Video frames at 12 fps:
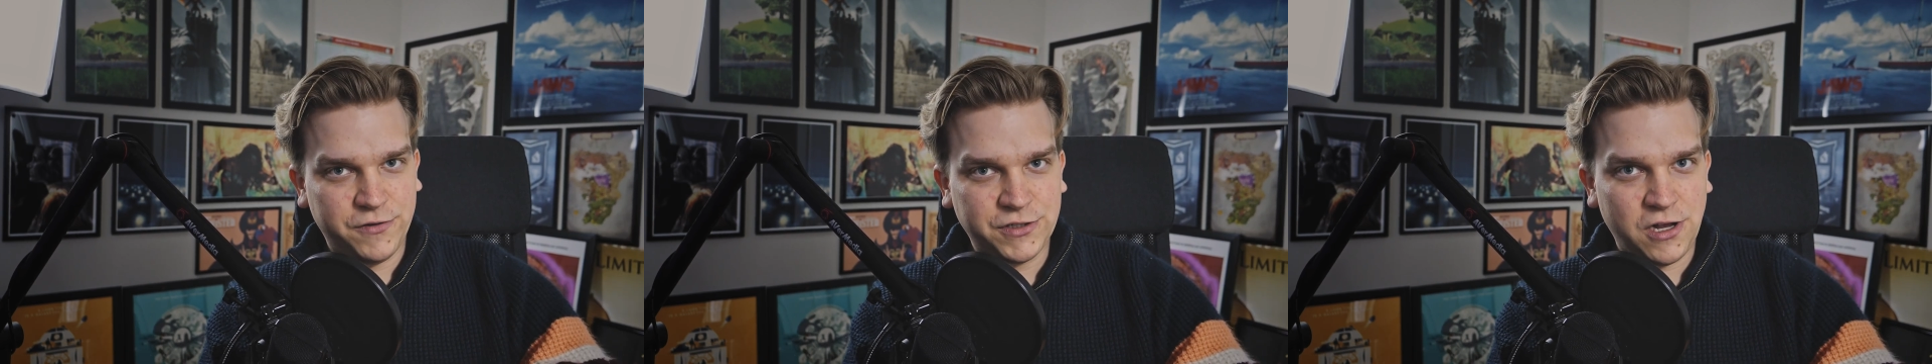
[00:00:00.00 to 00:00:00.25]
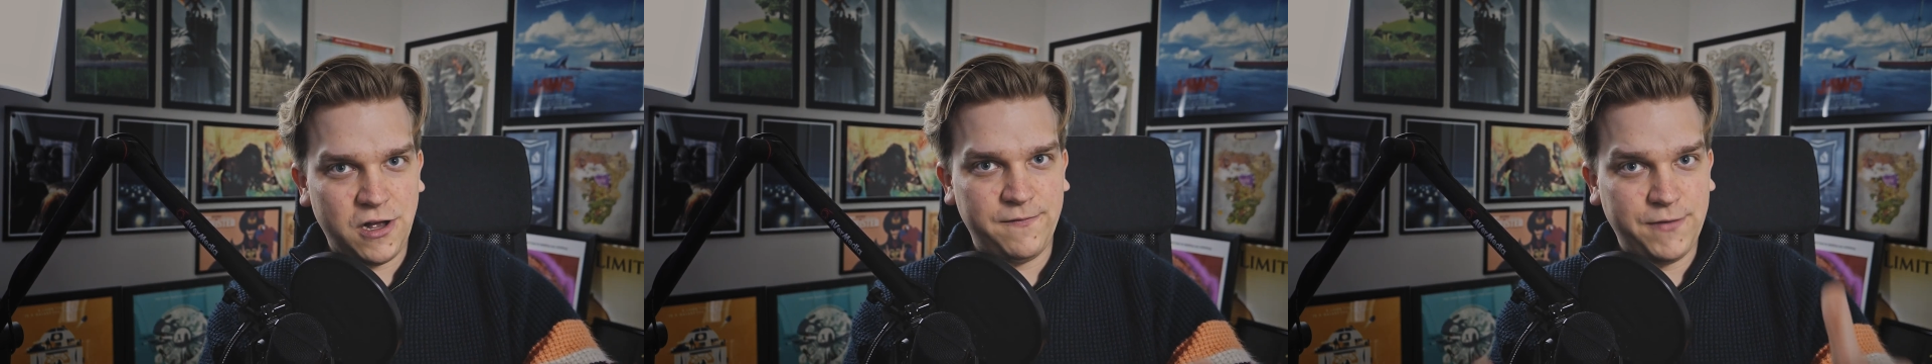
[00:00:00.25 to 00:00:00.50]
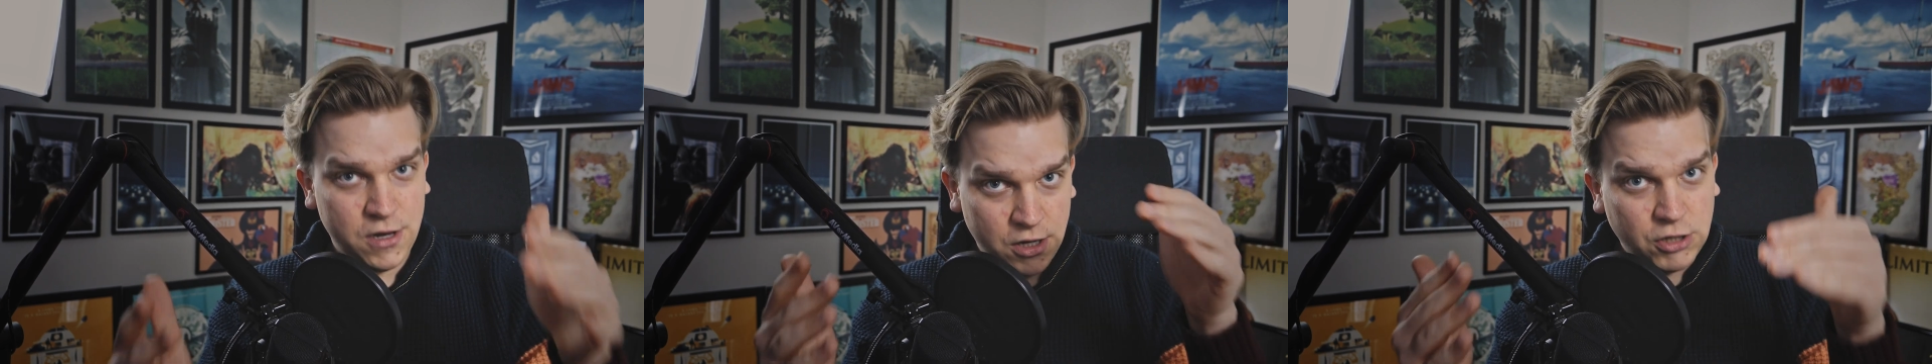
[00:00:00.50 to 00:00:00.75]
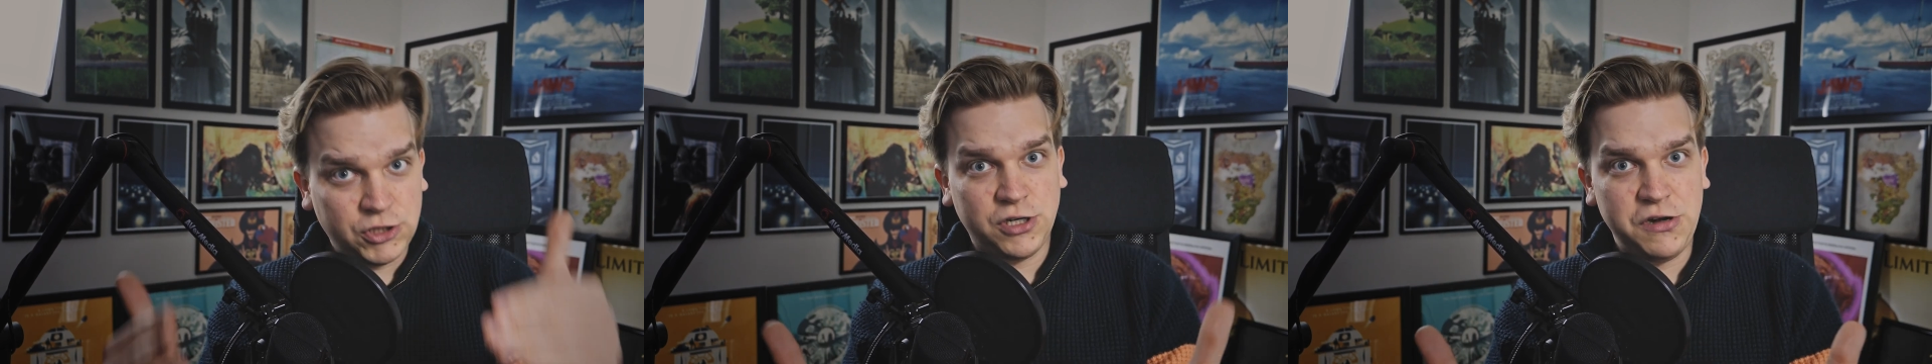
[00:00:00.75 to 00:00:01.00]
Resolve
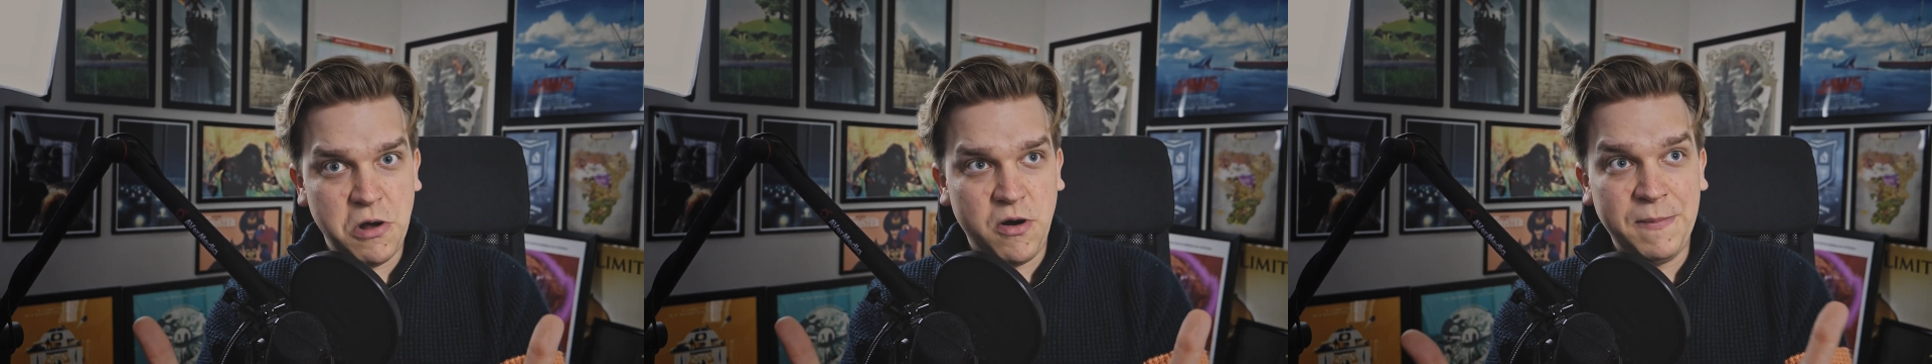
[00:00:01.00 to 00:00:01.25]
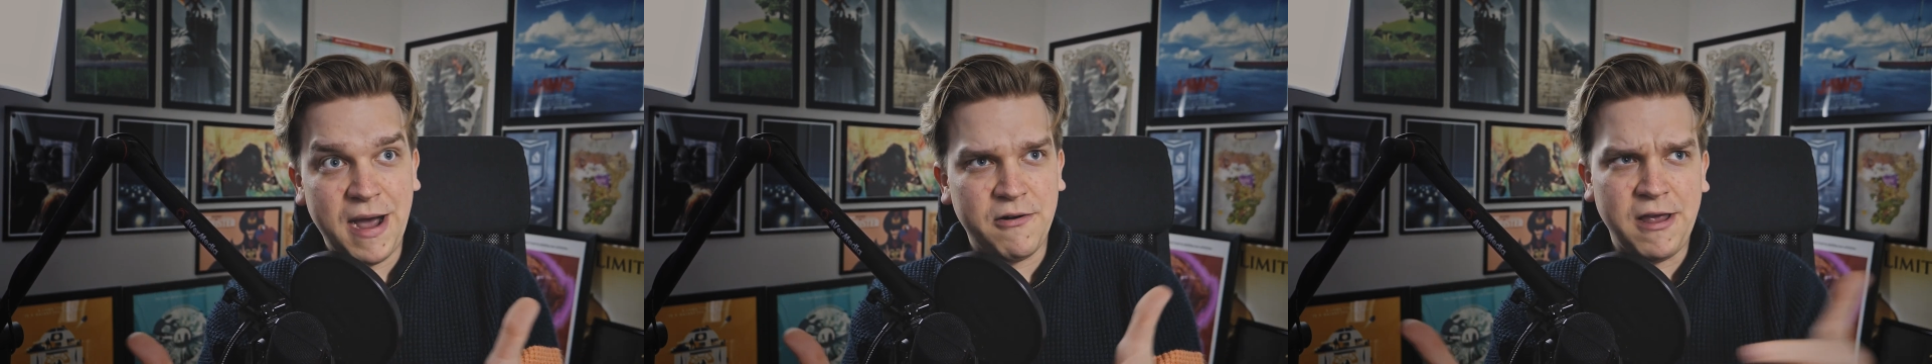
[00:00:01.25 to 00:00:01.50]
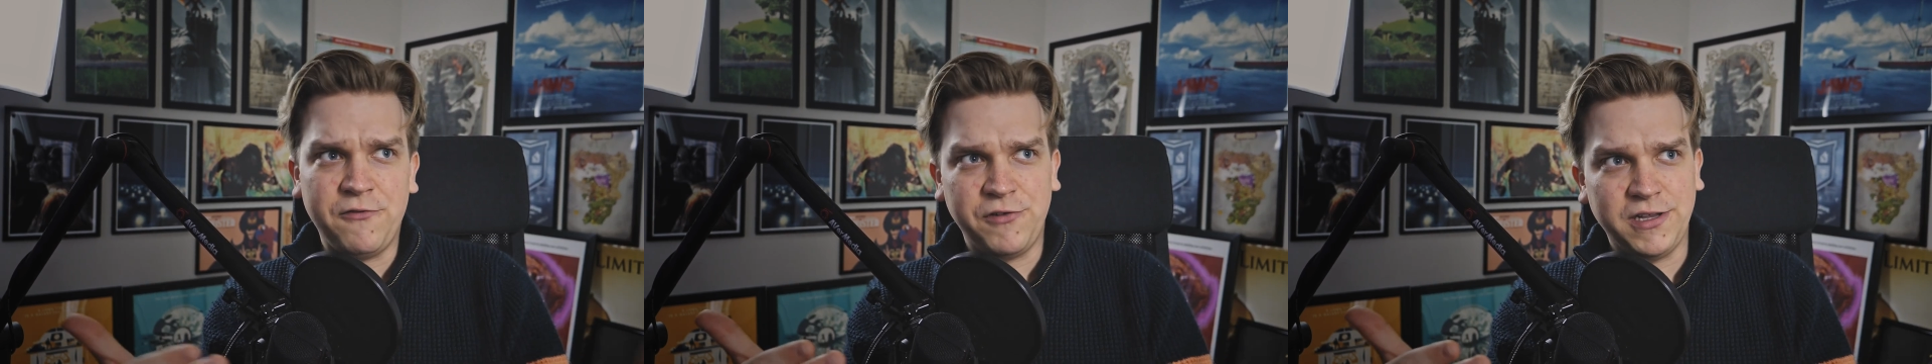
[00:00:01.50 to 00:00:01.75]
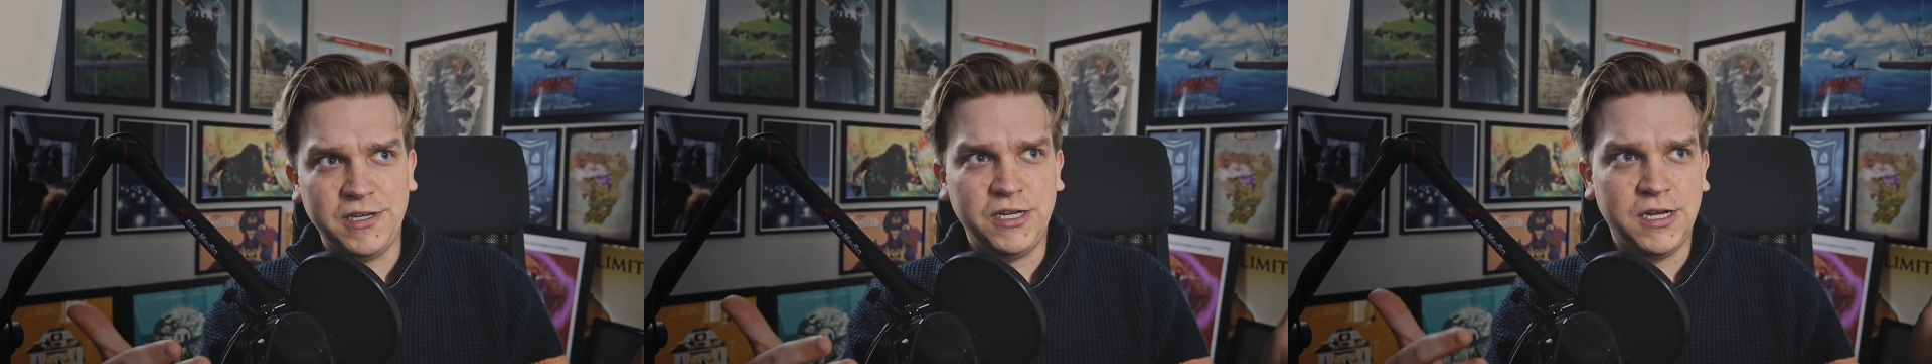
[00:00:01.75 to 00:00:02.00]
should know about and
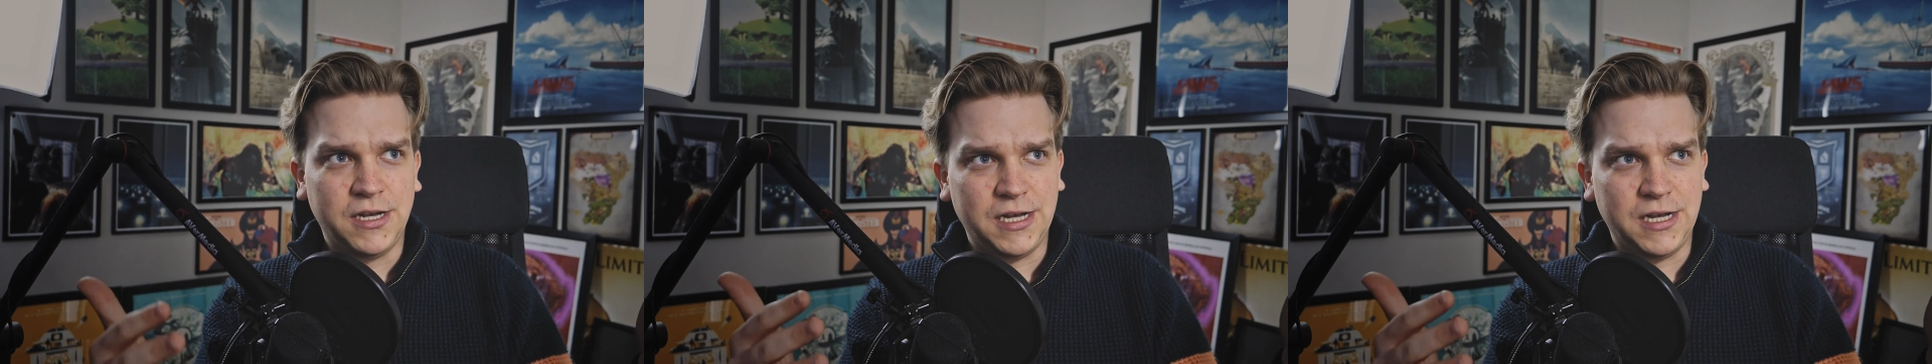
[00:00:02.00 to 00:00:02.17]
really